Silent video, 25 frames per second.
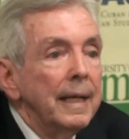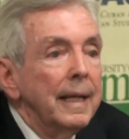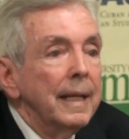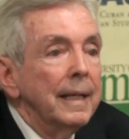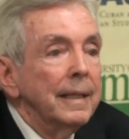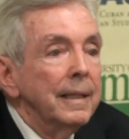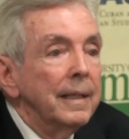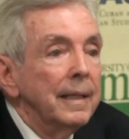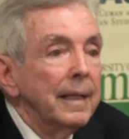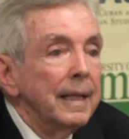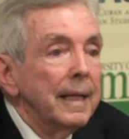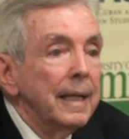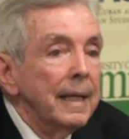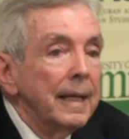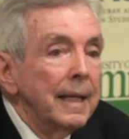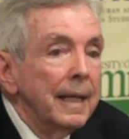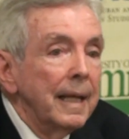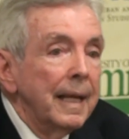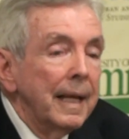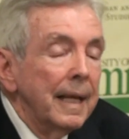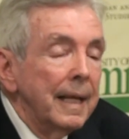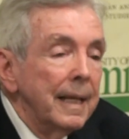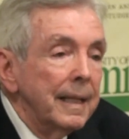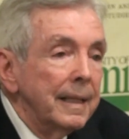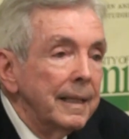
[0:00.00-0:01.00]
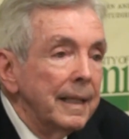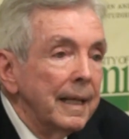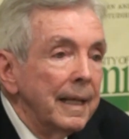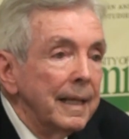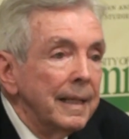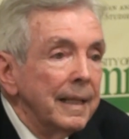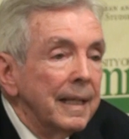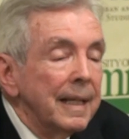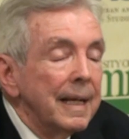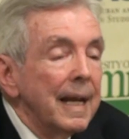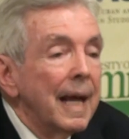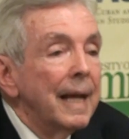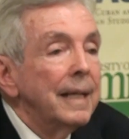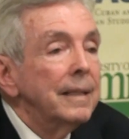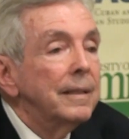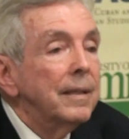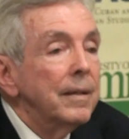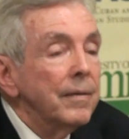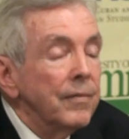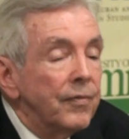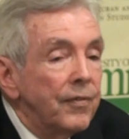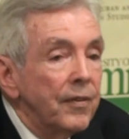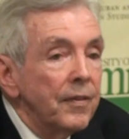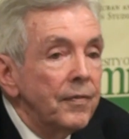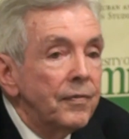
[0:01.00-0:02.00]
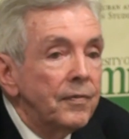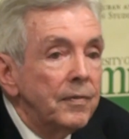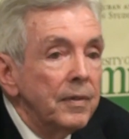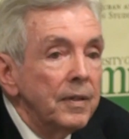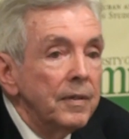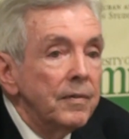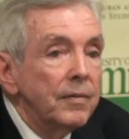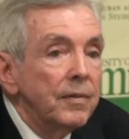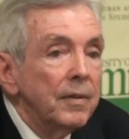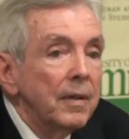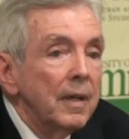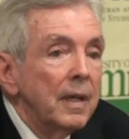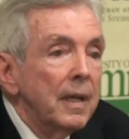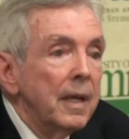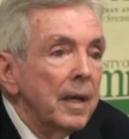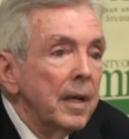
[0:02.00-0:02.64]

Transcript: in the 1950s,